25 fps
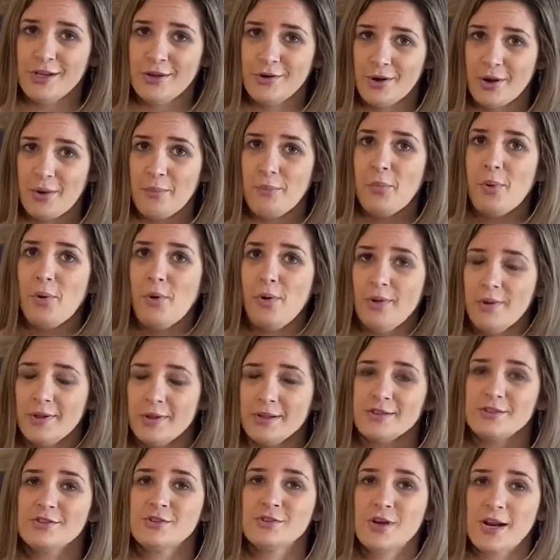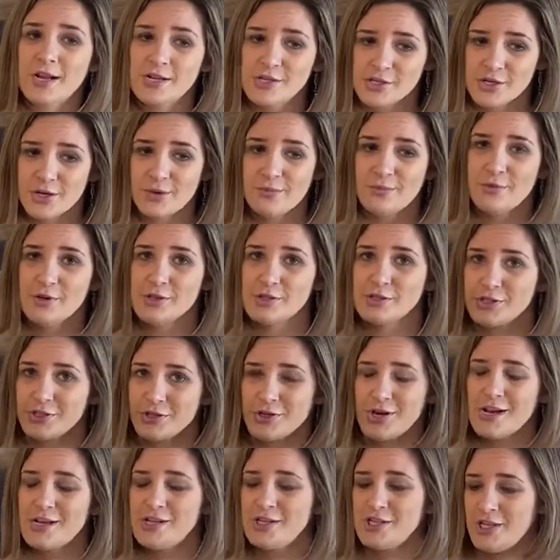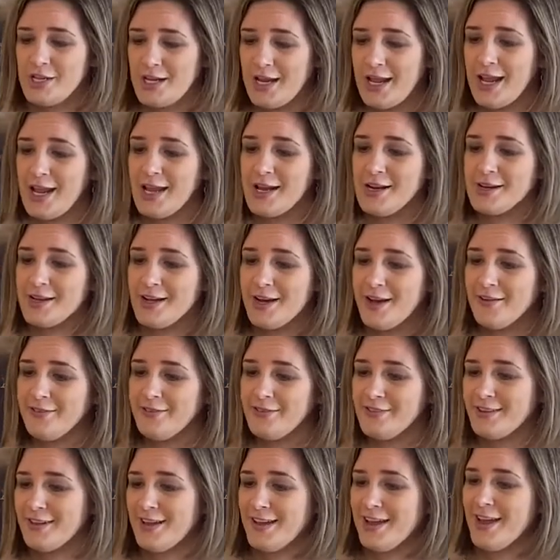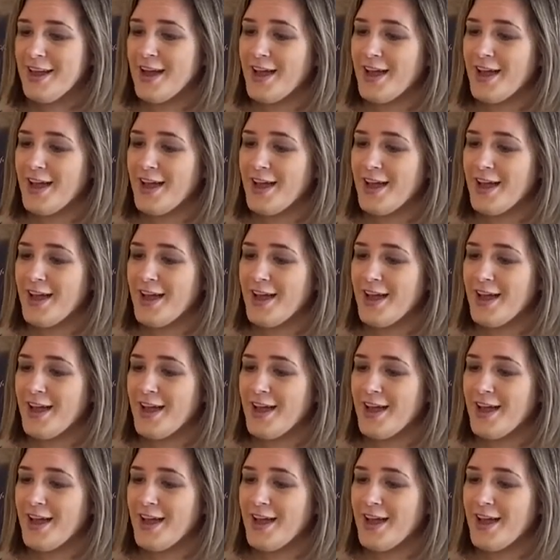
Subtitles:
you can pull and stretch them. They're stretchy handcuffs.